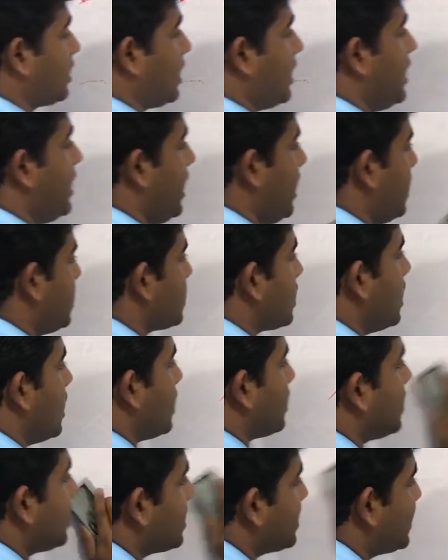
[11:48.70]
is
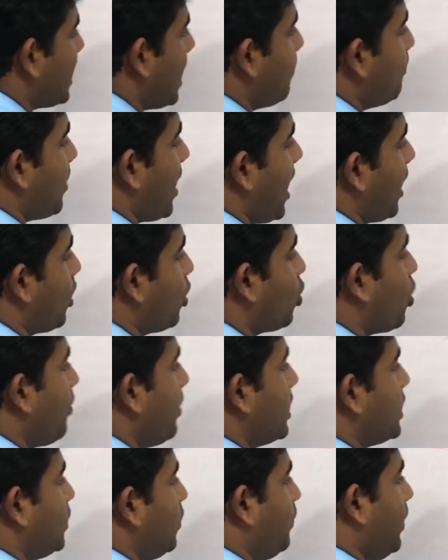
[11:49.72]
the subacromial
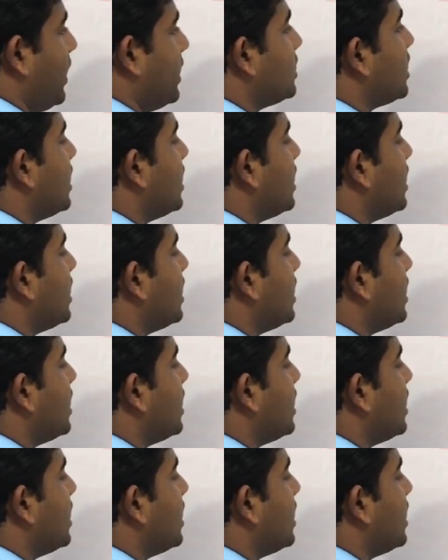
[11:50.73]
space.